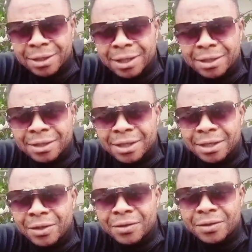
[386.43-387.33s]
And the
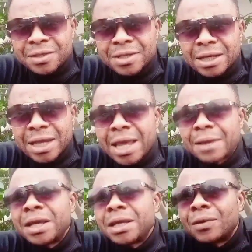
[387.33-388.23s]
news that
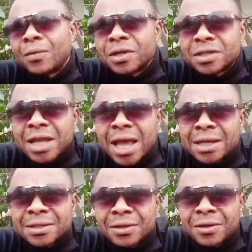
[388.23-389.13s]
came in was
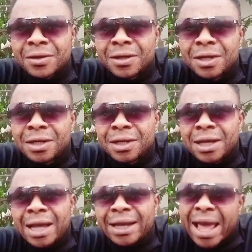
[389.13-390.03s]
that
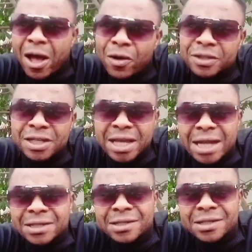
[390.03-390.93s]
an elder
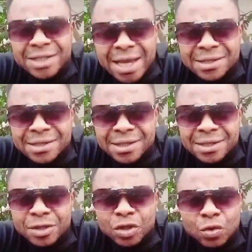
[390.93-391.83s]
had
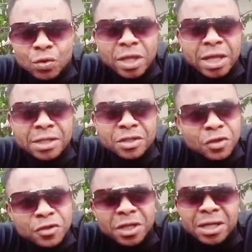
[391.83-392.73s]
suggested to the
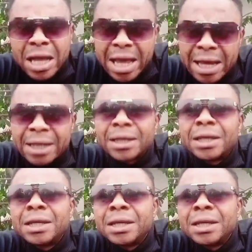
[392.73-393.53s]
sister that, hey,